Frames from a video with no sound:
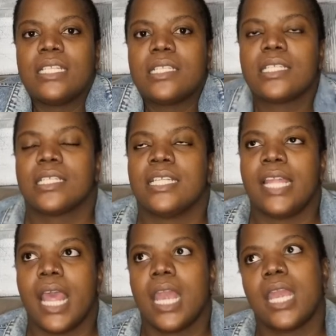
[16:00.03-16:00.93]
that,
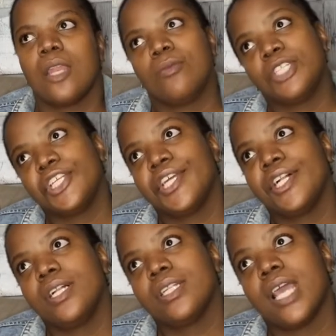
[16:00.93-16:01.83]
and then we
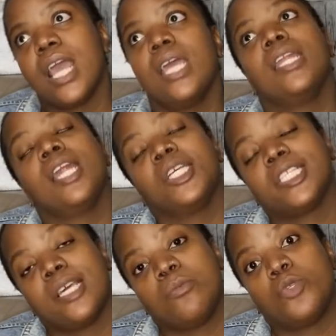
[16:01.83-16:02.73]
chilled. Now
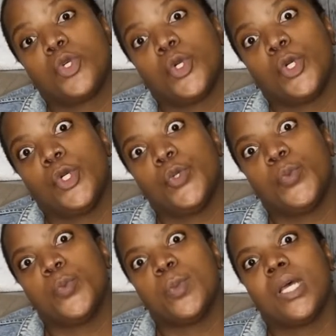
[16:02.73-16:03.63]
it's time to go
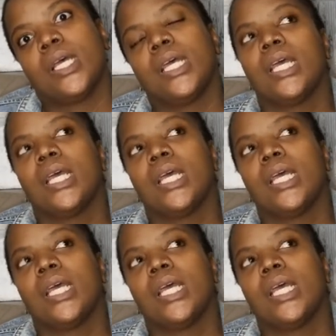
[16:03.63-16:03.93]
home.